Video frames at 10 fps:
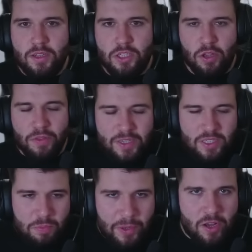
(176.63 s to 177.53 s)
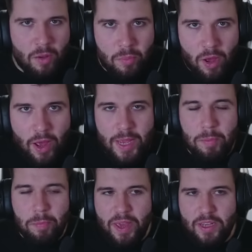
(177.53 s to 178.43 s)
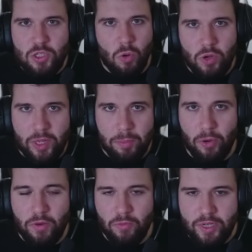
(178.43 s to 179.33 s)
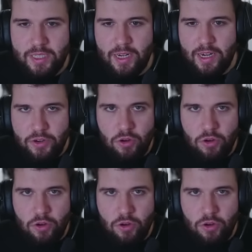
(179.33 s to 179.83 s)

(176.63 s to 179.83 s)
So this has become a big talking point recently,